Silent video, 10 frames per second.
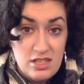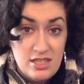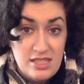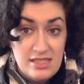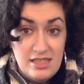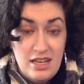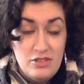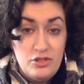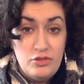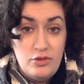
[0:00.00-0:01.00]
I did
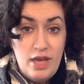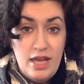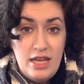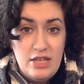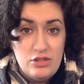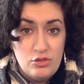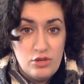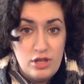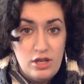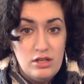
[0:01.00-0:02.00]
not do any
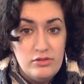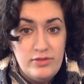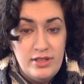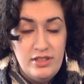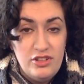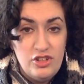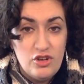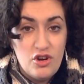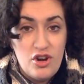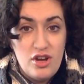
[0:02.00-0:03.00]
sort of
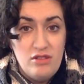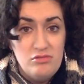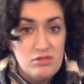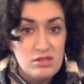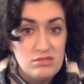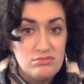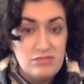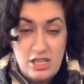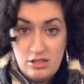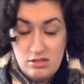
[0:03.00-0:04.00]
yarn or
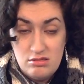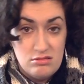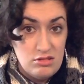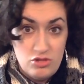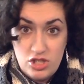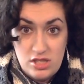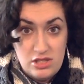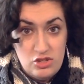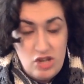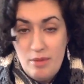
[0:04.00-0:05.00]
needles or
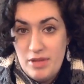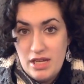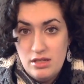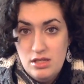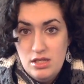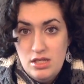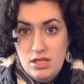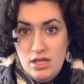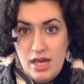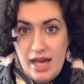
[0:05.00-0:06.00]
notions shopping
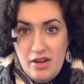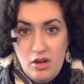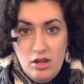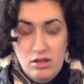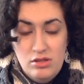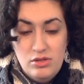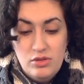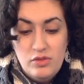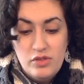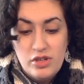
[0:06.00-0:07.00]
at all
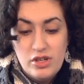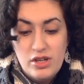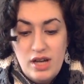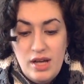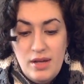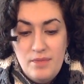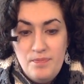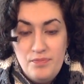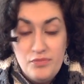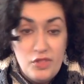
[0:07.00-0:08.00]
over
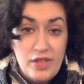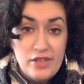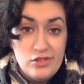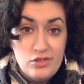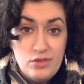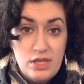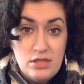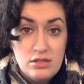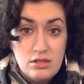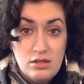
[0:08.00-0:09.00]
um, the last two weeks,
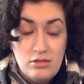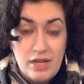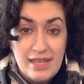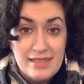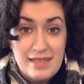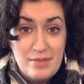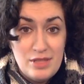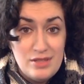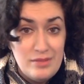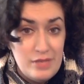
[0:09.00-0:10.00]
so I guess that
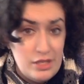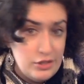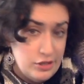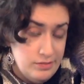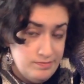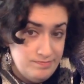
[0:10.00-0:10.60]
means I'm being good.